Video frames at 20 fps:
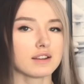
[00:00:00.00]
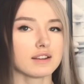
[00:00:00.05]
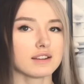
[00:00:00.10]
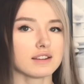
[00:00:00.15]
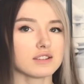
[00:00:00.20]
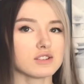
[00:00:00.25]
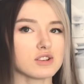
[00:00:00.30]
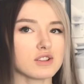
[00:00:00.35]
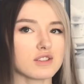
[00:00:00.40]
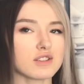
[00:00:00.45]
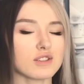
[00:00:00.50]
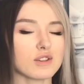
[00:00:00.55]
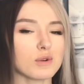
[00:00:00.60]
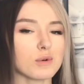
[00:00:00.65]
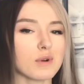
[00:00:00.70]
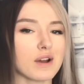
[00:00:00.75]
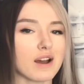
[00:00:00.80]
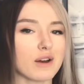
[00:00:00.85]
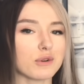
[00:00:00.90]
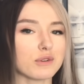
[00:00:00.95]
It's just
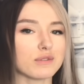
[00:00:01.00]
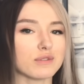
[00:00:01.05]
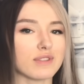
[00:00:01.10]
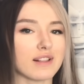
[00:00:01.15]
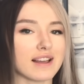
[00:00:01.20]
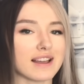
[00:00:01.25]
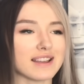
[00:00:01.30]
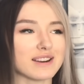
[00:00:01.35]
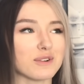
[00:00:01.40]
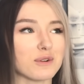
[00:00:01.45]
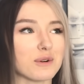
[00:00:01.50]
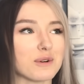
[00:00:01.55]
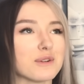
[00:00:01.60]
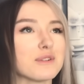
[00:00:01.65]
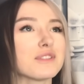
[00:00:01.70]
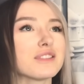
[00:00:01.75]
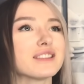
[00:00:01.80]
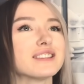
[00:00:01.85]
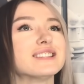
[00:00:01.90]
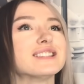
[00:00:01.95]
so out of line
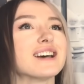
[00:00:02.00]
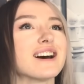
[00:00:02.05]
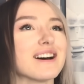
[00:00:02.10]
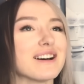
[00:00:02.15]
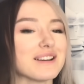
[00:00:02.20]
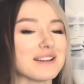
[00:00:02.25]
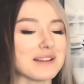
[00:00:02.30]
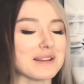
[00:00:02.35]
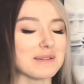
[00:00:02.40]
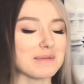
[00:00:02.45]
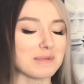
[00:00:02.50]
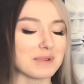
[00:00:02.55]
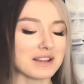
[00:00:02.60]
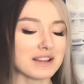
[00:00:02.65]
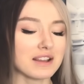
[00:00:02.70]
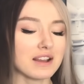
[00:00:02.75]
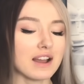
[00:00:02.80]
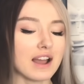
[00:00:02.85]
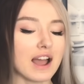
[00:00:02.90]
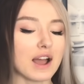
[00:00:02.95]
all the time.
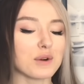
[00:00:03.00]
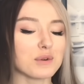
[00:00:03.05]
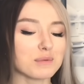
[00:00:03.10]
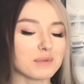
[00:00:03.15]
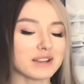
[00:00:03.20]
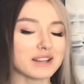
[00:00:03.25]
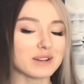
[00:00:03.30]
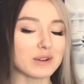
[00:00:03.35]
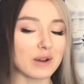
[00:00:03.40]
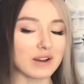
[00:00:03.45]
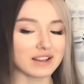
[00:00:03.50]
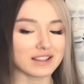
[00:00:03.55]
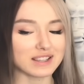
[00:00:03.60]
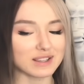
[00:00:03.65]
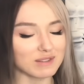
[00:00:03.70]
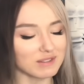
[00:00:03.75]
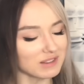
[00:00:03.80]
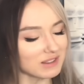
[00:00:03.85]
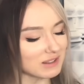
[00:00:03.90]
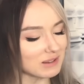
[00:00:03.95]
How am I not
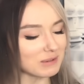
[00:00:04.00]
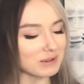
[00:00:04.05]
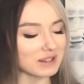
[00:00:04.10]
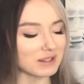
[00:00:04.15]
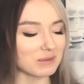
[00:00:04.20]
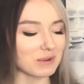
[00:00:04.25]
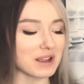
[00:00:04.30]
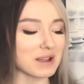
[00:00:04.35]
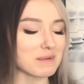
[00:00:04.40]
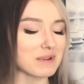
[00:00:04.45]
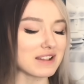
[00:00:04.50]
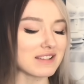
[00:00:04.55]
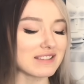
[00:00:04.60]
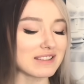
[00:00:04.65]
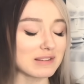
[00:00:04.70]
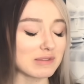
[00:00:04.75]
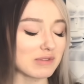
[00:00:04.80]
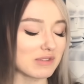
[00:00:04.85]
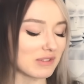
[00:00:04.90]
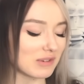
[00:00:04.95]
used to it? Why am I
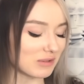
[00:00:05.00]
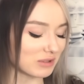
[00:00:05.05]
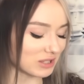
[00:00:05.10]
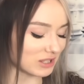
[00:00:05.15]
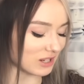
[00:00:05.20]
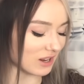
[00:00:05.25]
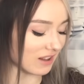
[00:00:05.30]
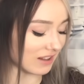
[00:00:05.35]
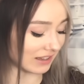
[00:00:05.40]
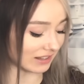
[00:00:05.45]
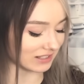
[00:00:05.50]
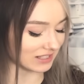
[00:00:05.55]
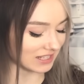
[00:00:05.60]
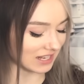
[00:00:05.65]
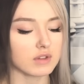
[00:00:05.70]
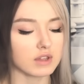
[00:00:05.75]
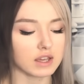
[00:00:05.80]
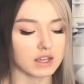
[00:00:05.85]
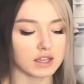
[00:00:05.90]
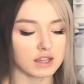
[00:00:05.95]
still so shocked?
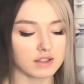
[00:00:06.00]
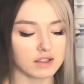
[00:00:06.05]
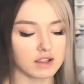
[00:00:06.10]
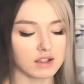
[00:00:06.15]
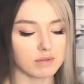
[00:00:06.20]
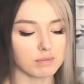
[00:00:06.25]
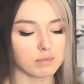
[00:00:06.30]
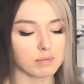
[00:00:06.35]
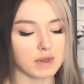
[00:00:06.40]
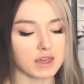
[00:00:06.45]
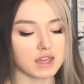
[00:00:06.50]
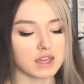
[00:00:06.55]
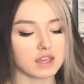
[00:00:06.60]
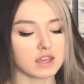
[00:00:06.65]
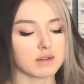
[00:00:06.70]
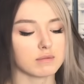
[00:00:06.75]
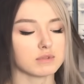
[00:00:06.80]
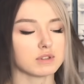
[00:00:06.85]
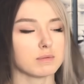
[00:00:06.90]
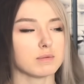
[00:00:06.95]
I guess he's paying
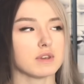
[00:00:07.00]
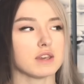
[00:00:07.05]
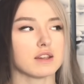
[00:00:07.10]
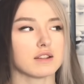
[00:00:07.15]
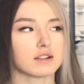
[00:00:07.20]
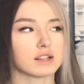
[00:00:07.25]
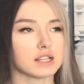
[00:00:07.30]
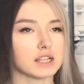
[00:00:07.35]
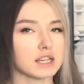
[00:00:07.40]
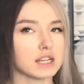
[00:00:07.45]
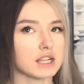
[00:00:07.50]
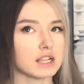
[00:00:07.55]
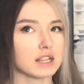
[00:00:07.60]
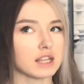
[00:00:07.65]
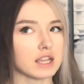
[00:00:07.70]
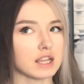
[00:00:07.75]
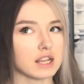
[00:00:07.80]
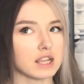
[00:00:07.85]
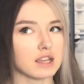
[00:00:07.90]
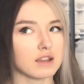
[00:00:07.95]
him to be his cleaning
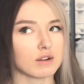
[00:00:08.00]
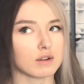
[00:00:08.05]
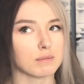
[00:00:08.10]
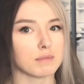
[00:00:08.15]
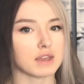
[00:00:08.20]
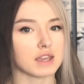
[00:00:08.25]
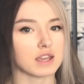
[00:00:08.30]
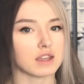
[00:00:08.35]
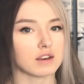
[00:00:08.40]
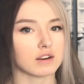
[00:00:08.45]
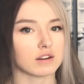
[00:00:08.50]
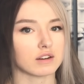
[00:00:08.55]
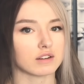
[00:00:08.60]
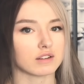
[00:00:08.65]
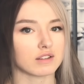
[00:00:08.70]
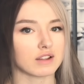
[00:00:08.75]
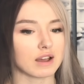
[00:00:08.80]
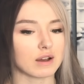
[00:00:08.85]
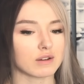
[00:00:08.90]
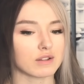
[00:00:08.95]
lady or maid or
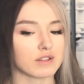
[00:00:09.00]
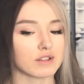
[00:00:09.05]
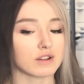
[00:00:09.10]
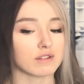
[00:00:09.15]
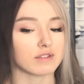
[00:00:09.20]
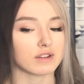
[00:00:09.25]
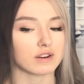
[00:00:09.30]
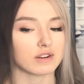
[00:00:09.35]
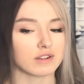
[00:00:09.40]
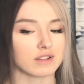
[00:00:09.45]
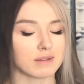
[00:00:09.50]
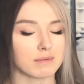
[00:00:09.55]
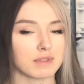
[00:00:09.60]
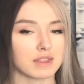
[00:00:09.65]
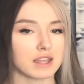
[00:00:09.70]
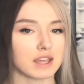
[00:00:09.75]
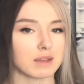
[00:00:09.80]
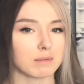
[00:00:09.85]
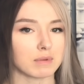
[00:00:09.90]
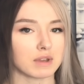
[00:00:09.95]
house servant or
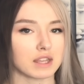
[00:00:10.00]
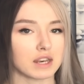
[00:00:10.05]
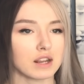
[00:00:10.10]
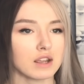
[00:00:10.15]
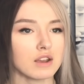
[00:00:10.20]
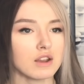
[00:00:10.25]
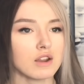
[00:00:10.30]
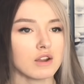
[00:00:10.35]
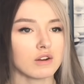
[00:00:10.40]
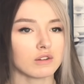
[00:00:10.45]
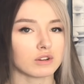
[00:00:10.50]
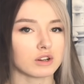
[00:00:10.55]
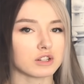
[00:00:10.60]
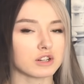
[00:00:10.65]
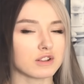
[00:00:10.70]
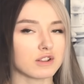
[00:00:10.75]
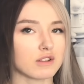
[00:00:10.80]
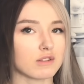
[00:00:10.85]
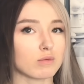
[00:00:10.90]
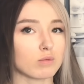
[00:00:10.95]
something, but Roger
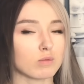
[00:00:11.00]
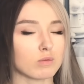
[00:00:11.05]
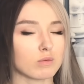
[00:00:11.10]
is